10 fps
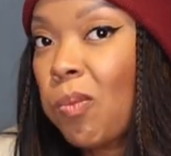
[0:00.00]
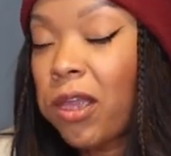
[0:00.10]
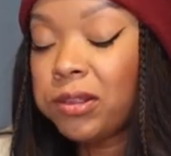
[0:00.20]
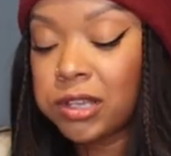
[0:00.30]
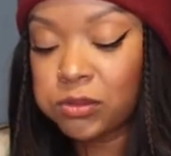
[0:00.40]
I
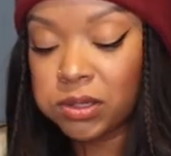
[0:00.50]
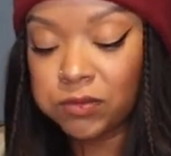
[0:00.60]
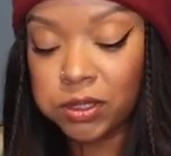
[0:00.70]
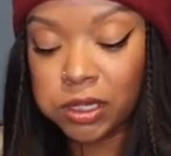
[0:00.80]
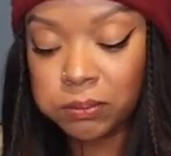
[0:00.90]
think that's what I'm
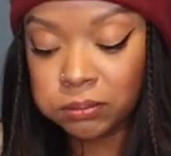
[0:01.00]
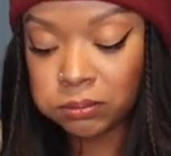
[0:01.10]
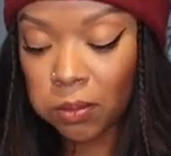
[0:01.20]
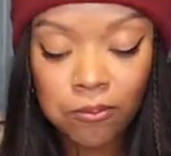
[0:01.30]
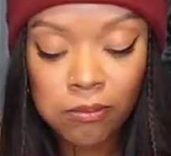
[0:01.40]
feeling.
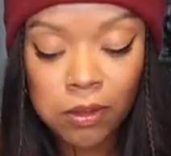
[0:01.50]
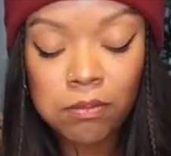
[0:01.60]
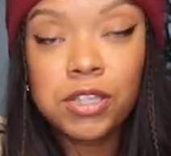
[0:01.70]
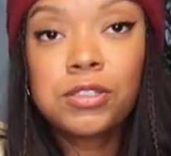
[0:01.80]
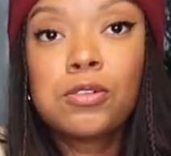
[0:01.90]
This is